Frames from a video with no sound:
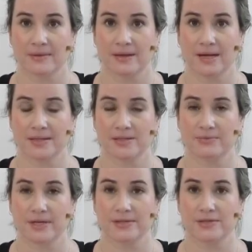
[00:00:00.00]
And as you
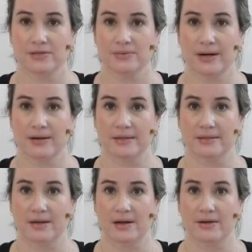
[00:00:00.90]
rest your
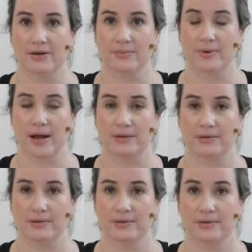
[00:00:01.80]
awareness on your breath,